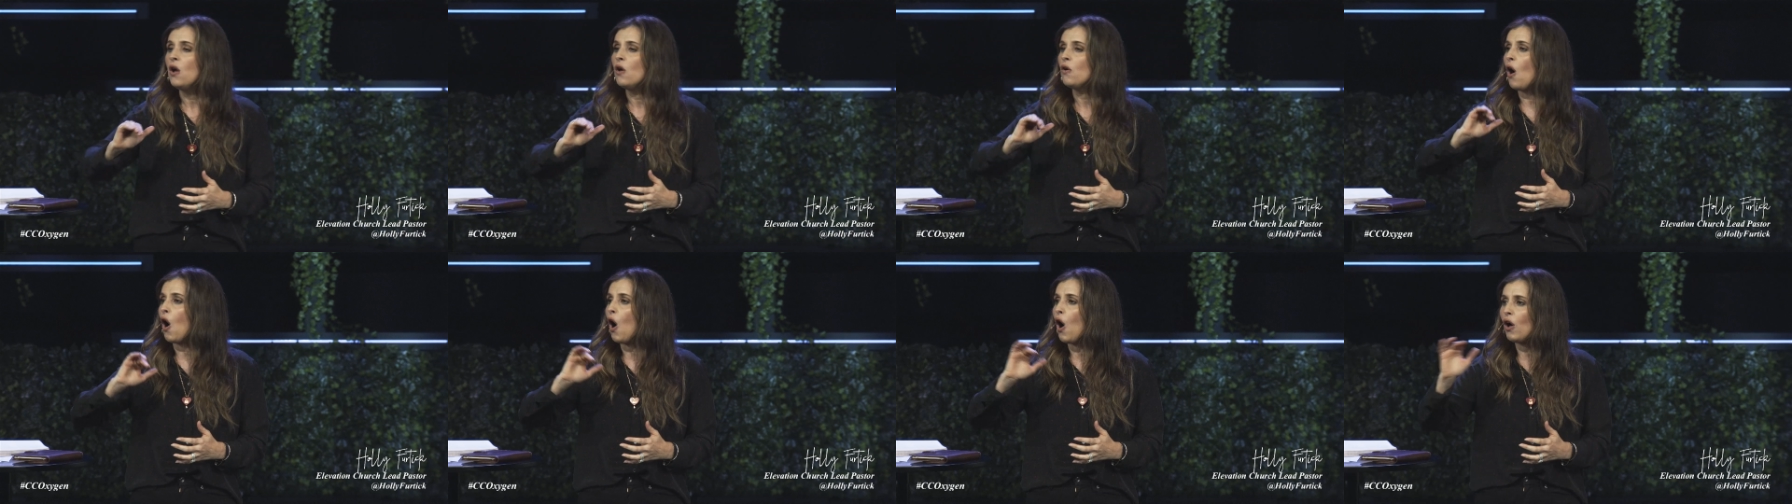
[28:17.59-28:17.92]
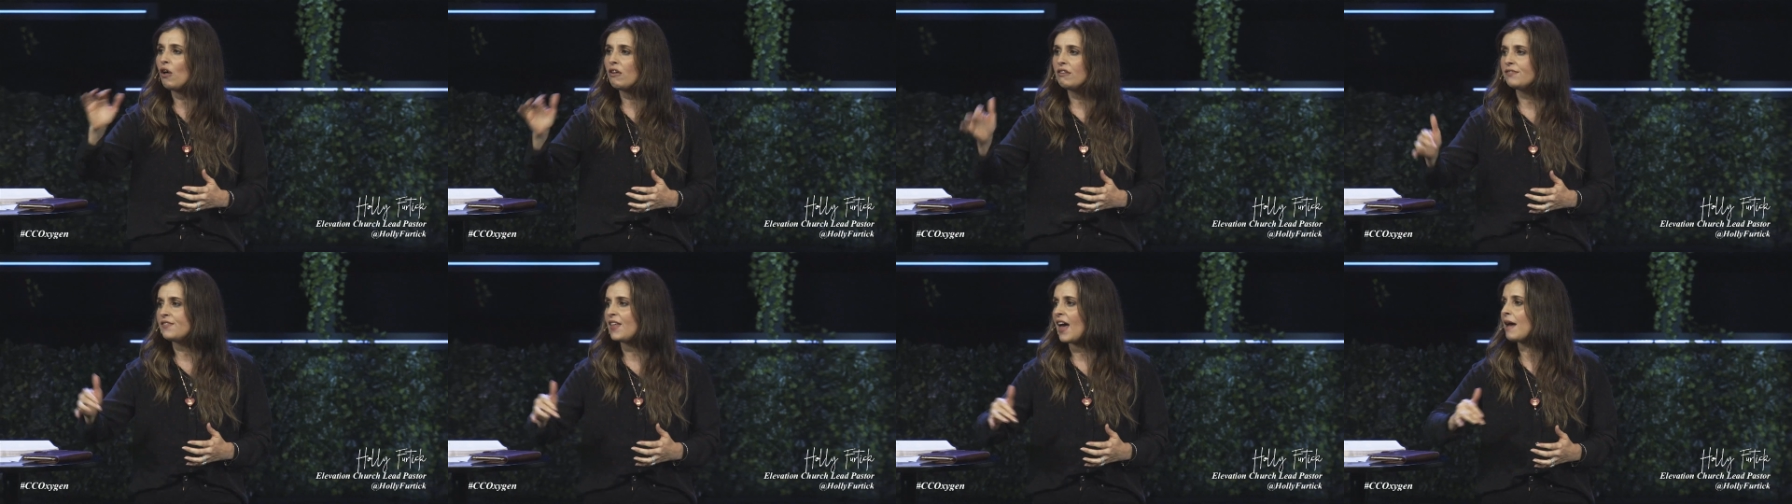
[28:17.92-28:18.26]

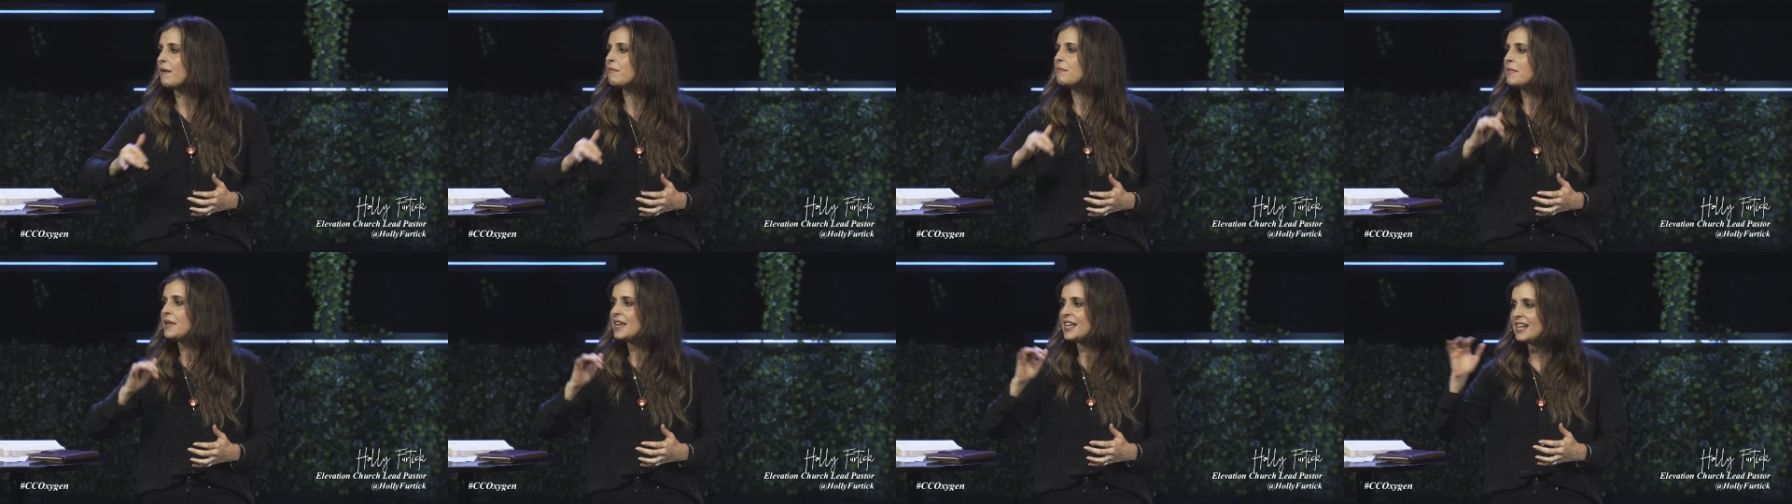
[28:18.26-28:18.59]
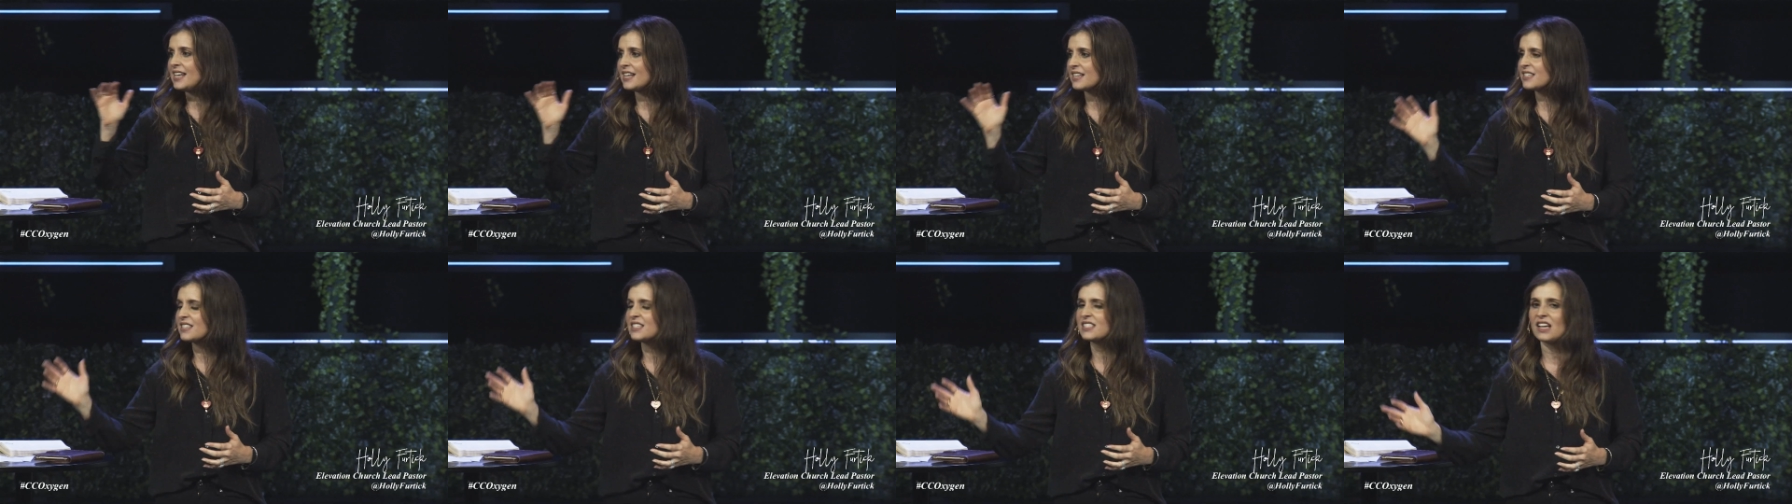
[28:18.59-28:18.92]
all of that
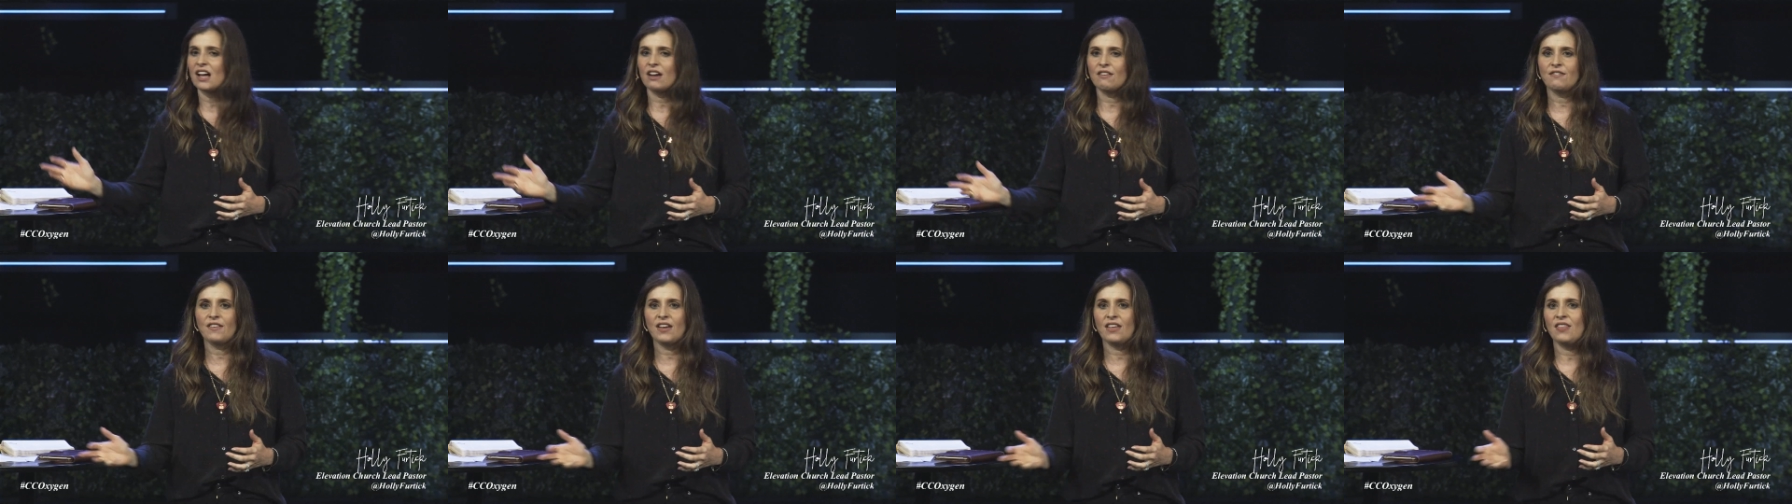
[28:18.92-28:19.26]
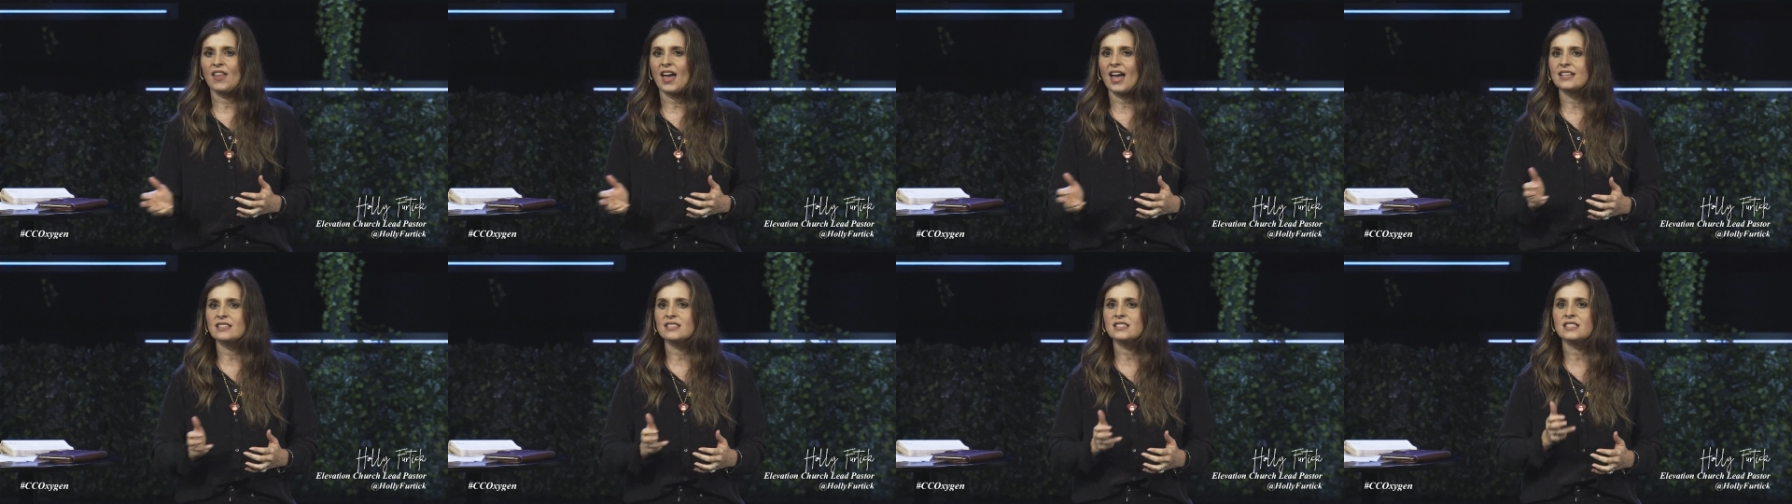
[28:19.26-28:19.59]
media stuff and
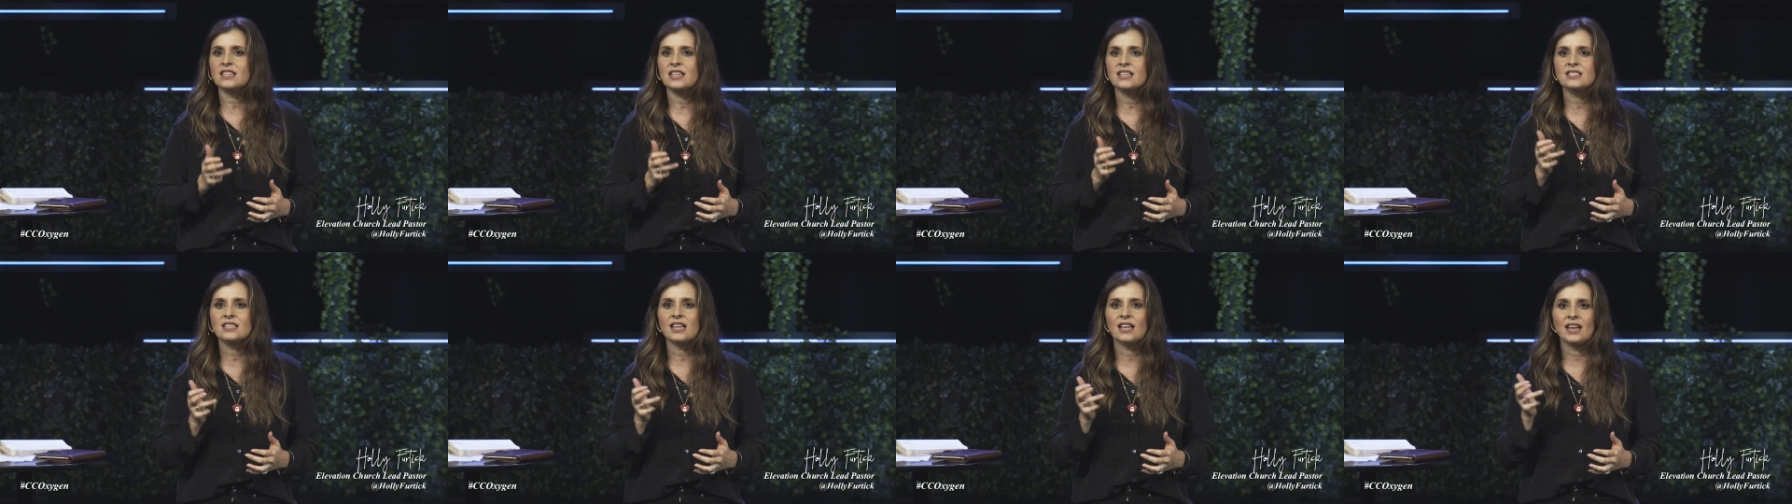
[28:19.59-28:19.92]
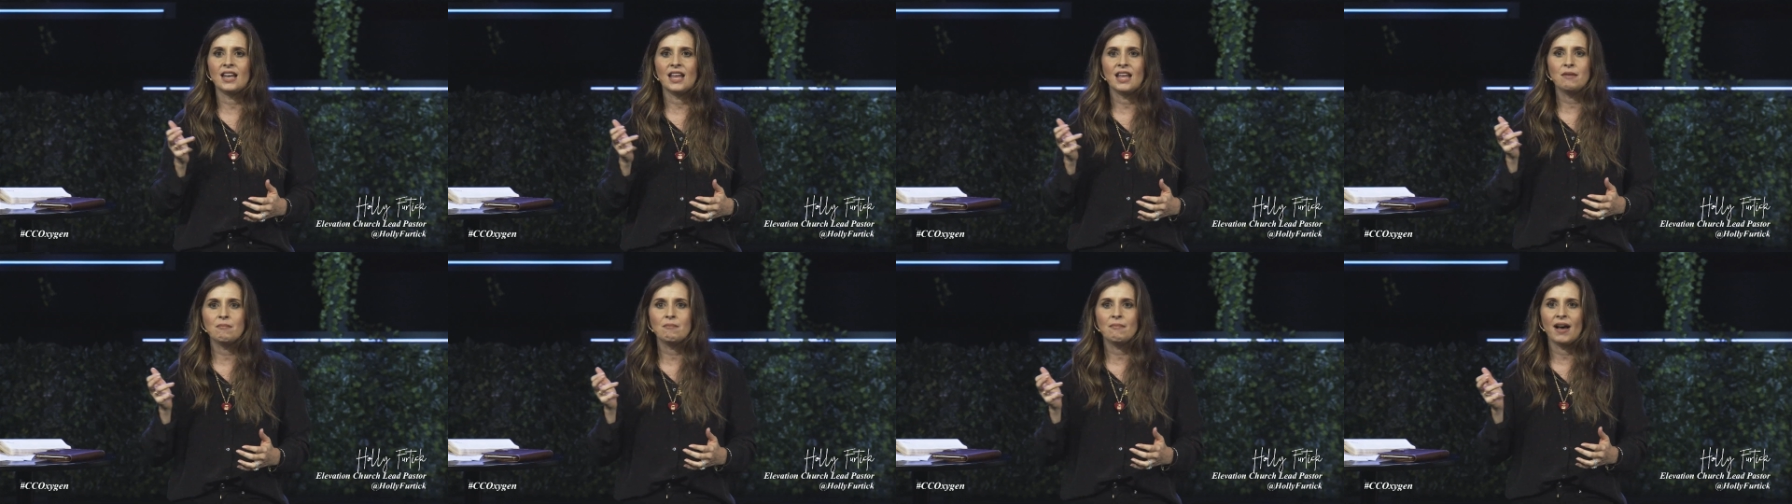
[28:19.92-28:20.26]
that season
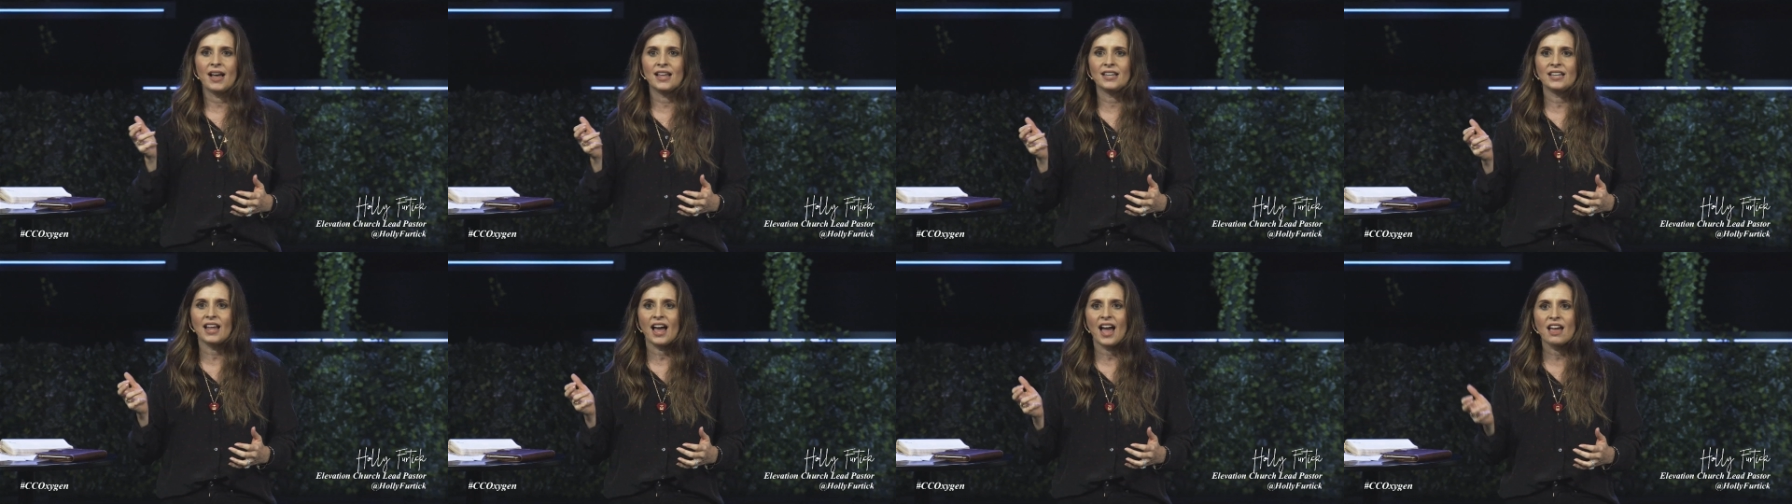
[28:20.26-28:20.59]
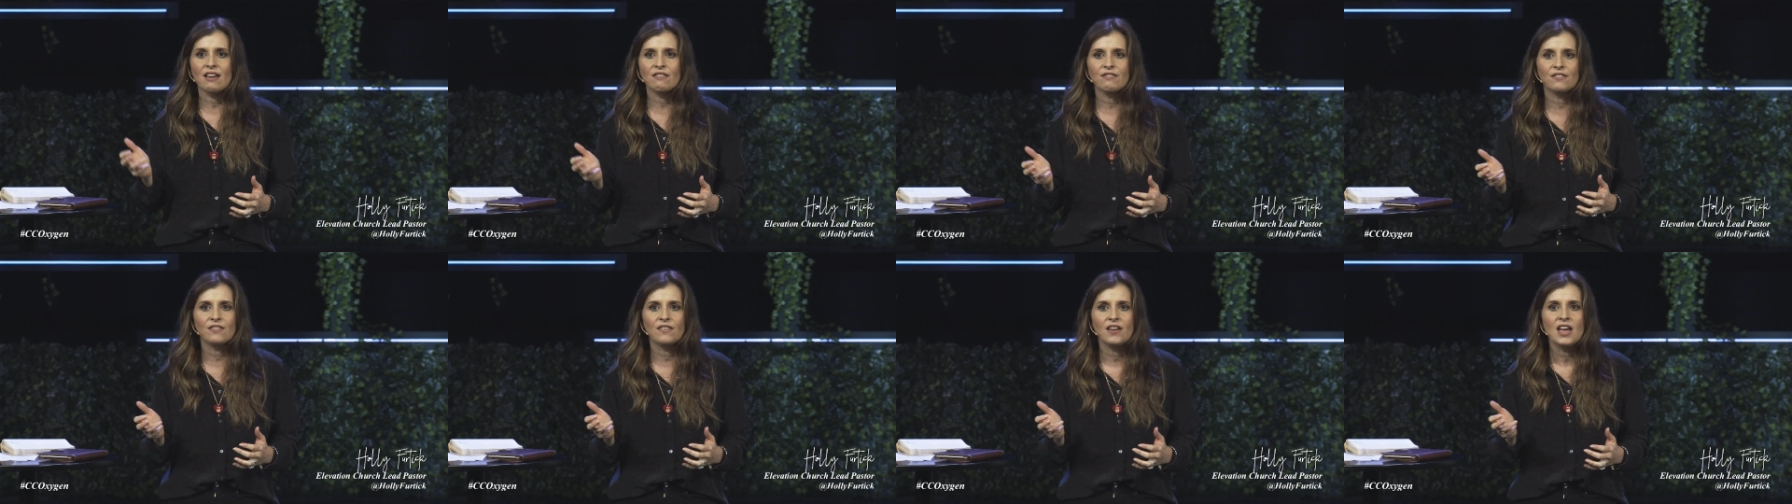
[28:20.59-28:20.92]
in my
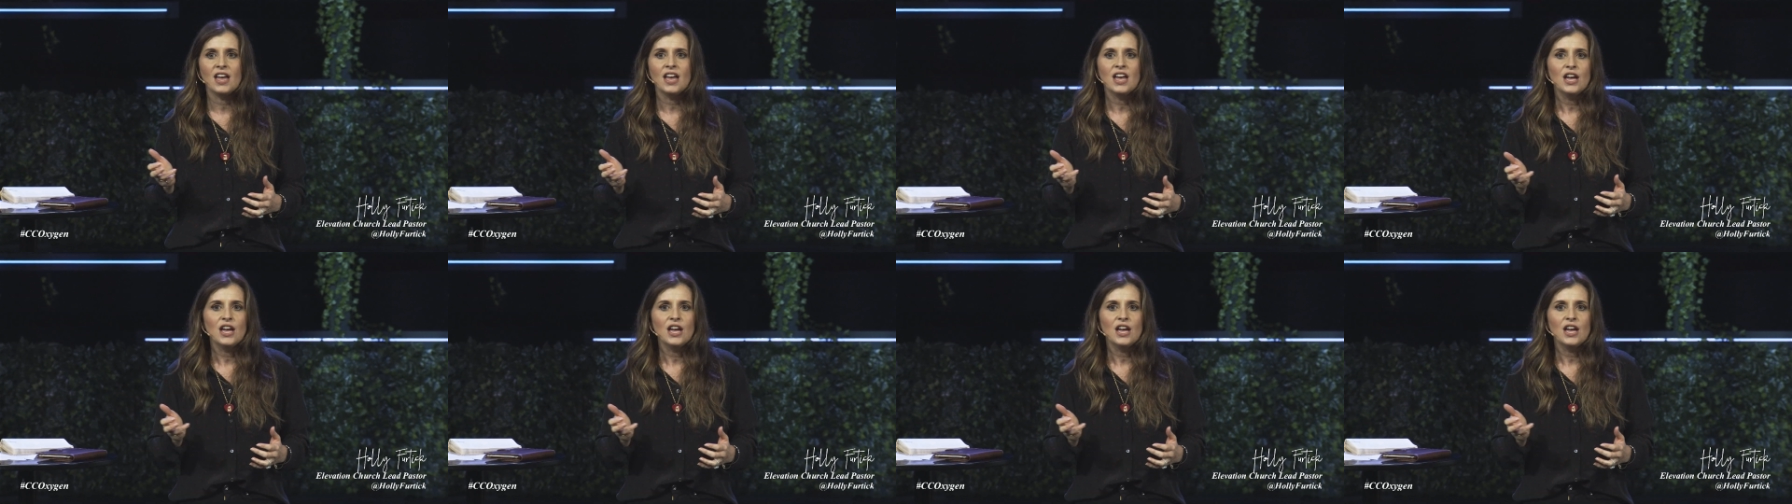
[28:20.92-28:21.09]
life.